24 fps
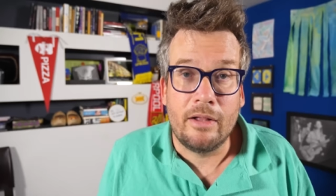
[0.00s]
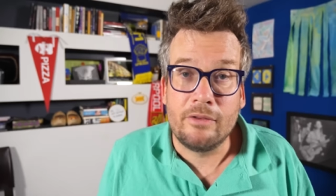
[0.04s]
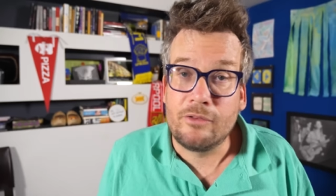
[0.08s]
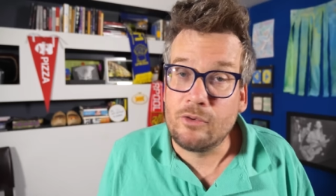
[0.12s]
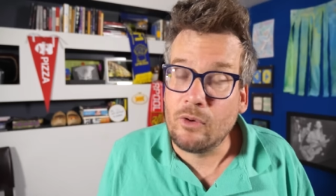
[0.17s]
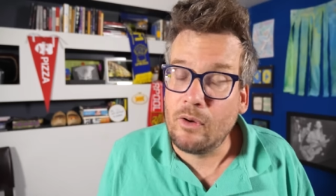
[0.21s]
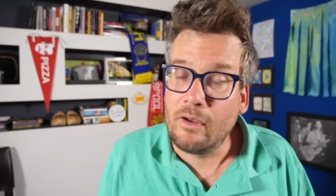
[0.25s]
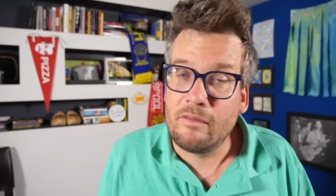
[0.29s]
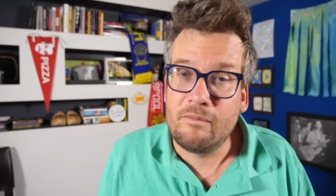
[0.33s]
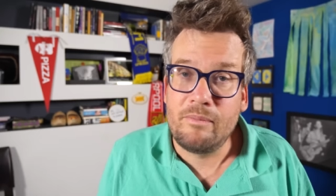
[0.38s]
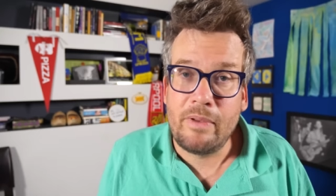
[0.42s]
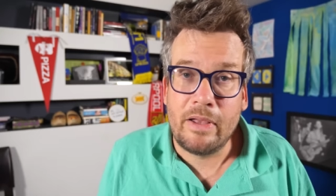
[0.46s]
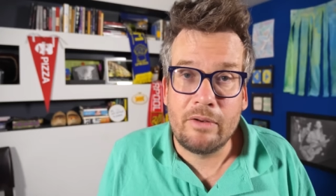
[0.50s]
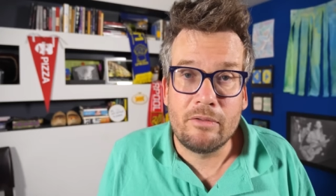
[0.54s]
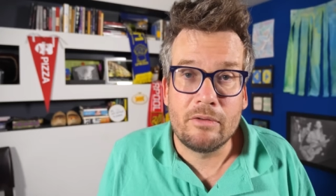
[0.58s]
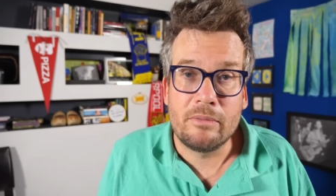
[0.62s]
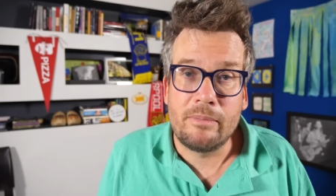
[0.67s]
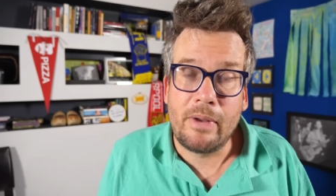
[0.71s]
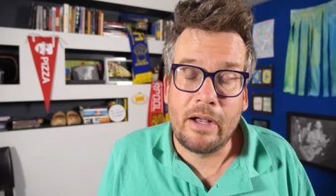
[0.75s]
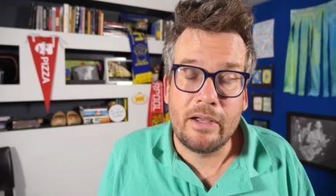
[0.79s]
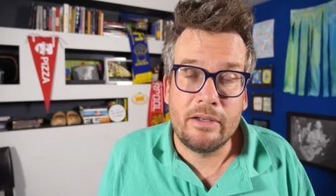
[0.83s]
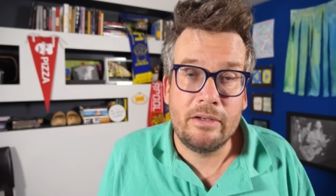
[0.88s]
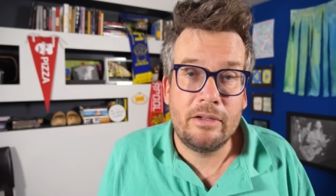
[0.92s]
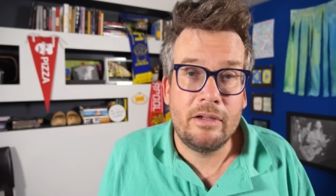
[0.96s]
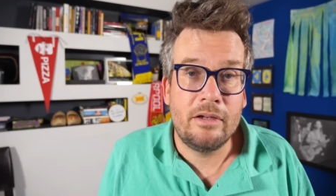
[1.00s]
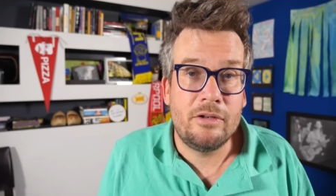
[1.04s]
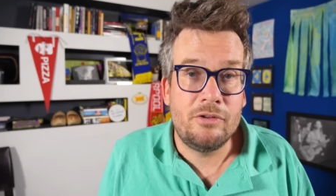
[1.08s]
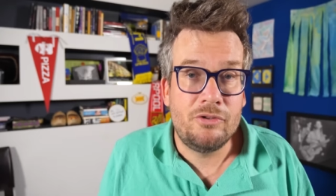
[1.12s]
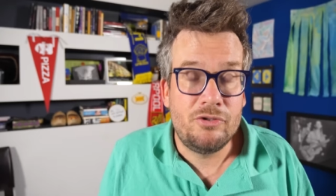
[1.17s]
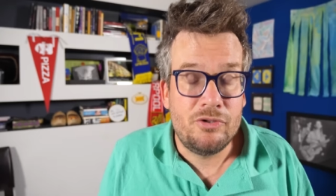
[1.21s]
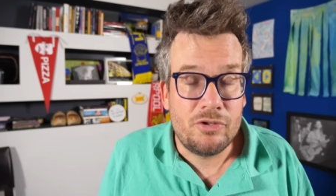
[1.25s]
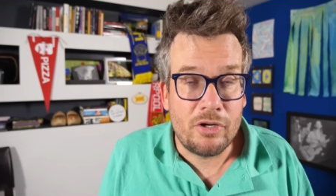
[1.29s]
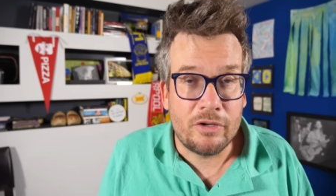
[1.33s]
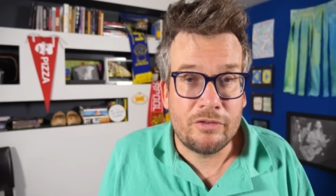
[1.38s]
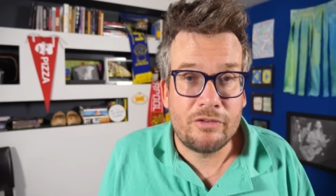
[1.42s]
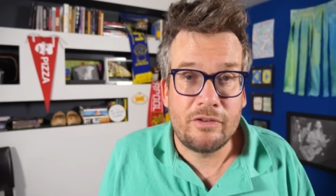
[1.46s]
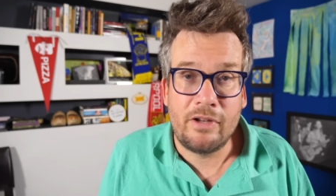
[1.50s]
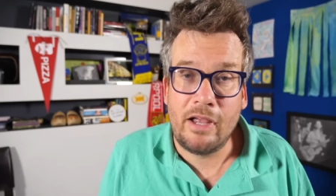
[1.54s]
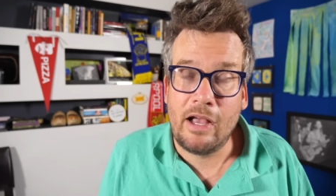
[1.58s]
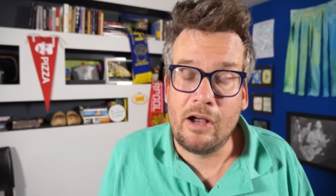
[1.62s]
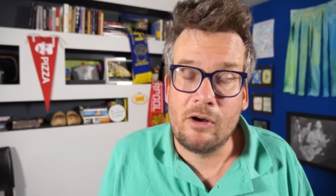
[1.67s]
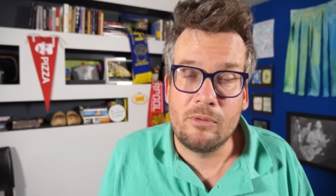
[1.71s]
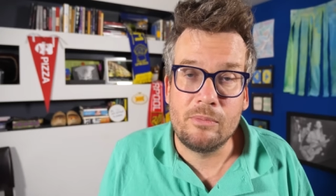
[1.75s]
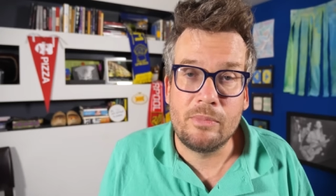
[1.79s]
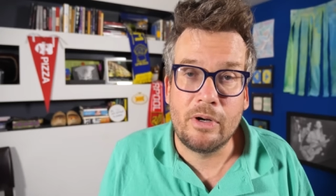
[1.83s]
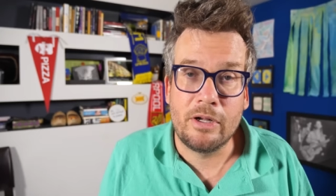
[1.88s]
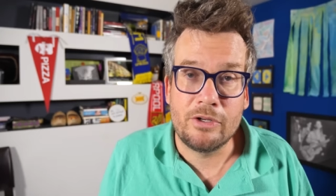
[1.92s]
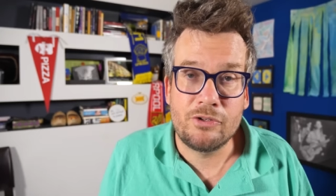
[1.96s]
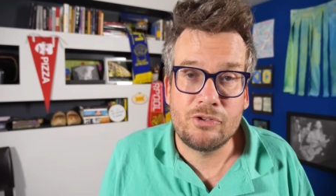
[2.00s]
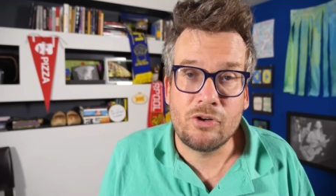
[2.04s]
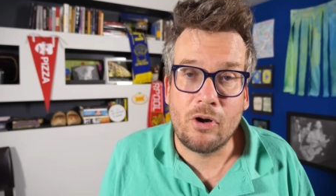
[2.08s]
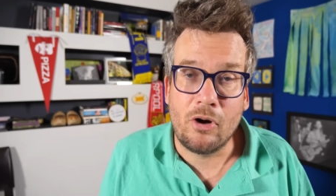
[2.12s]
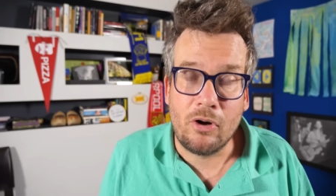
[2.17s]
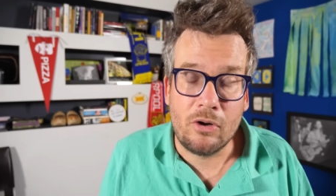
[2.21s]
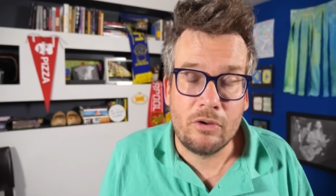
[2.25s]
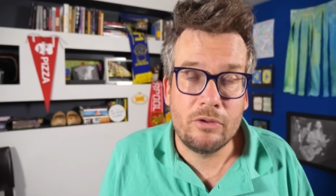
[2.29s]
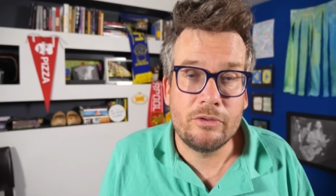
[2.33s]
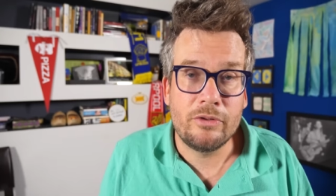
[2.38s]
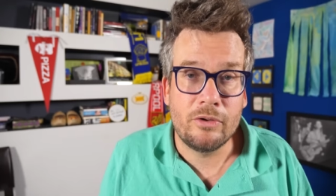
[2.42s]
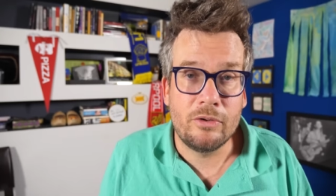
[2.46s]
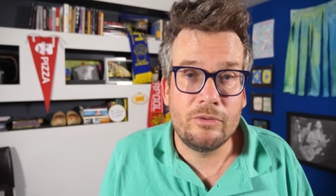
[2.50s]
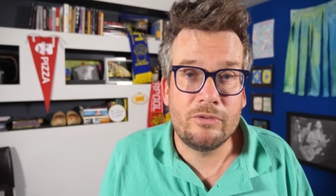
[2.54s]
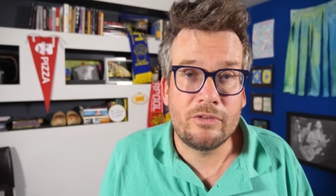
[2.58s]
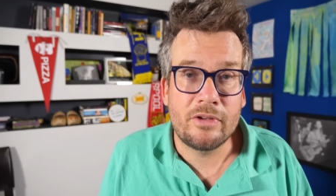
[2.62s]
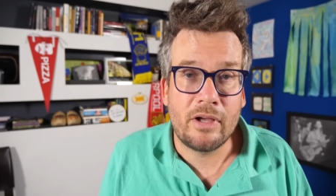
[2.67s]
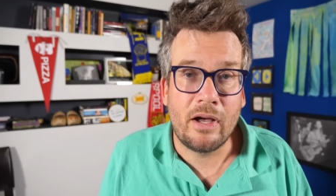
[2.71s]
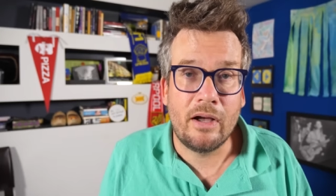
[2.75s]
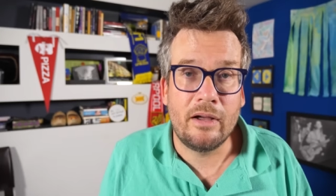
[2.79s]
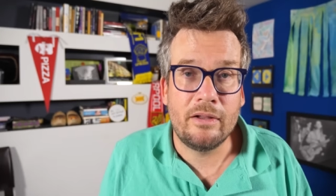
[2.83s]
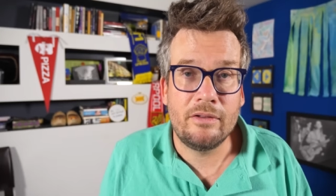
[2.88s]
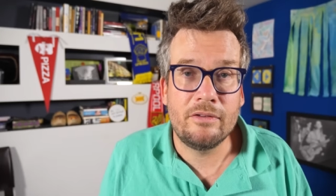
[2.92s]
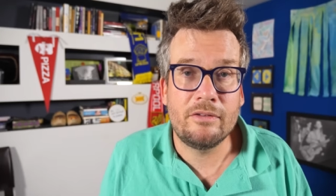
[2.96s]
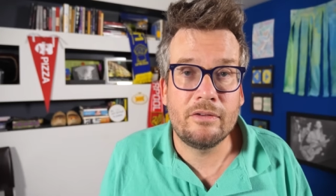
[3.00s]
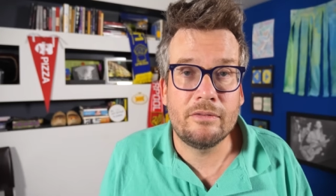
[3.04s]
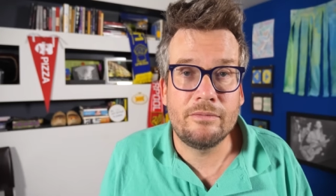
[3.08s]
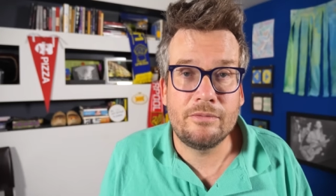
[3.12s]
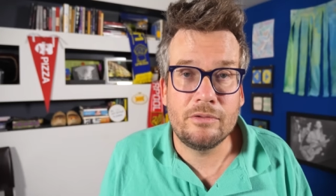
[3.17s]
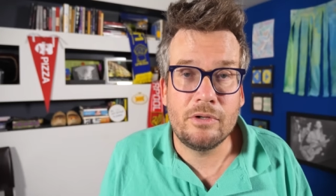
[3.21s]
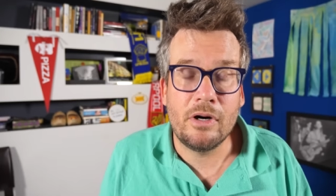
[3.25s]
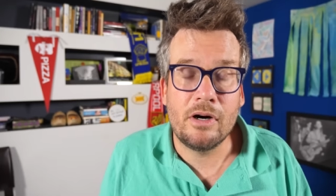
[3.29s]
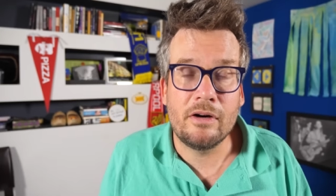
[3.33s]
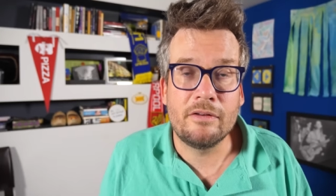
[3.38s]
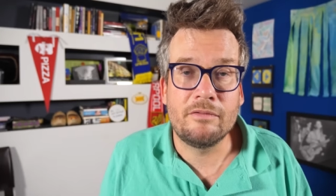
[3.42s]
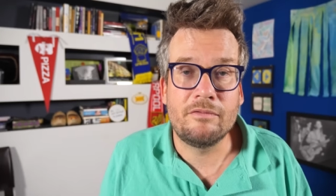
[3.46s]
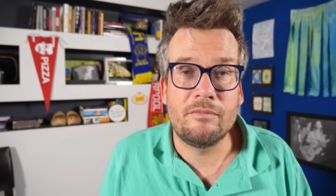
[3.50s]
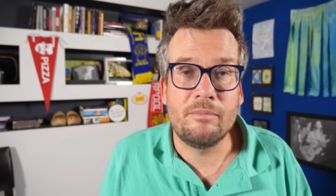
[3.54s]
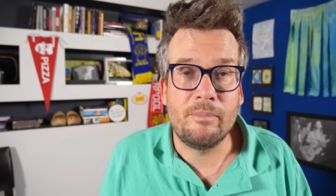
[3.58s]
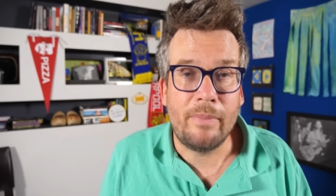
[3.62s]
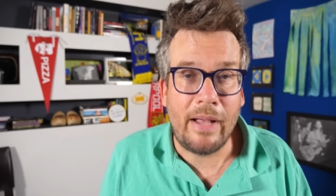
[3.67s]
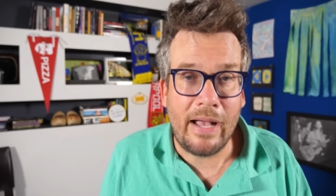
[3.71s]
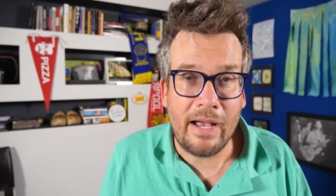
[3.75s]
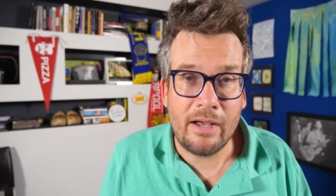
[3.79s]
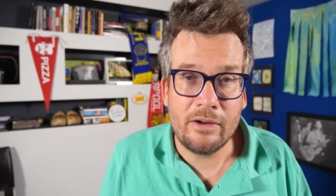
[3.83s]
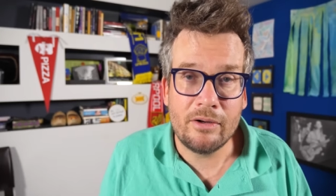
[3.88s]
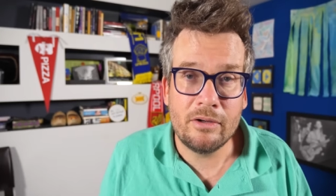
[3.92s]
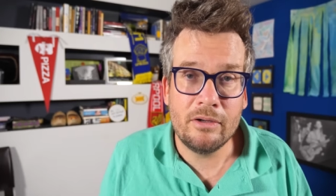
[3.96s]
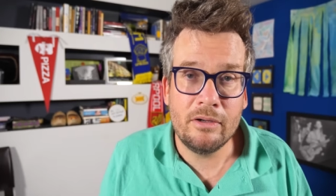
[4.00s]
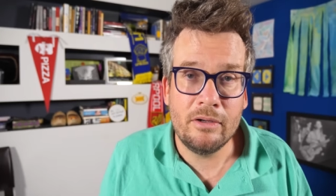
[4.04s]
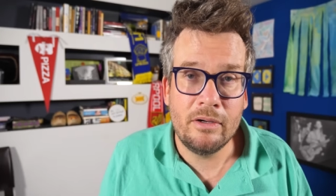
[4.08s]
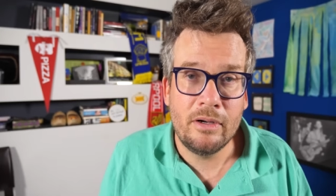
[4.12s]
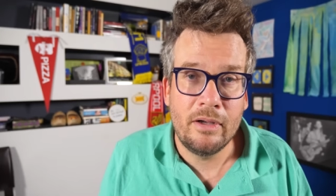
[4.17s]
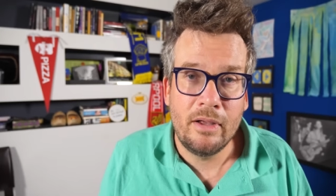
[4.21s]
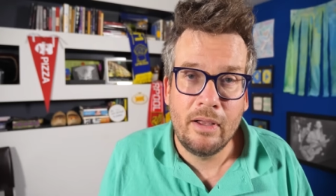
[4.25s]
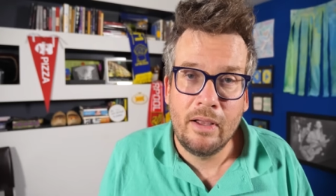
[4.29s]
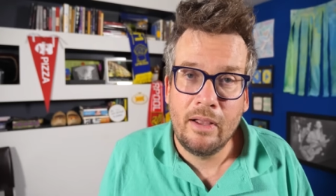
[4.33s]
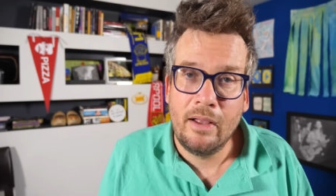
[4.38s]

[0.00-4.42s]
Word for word: And so I've been reminded just how much all those kinds of love matter